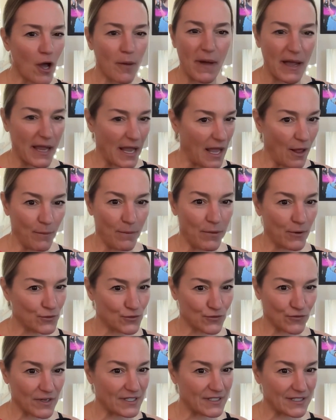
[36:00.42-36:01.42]
my
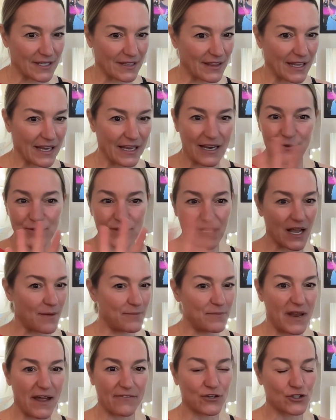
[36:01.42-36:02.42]
elbows recently and I was like,
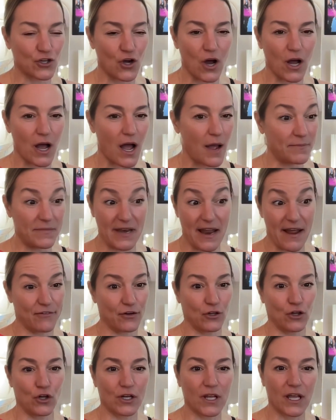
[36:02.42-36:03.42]
I'm
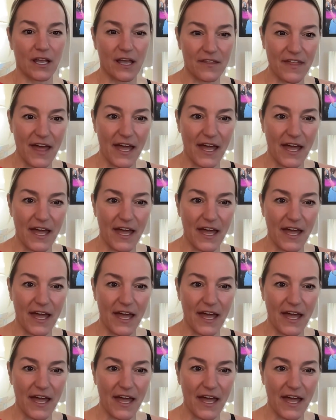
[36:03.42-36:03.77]
never looking at that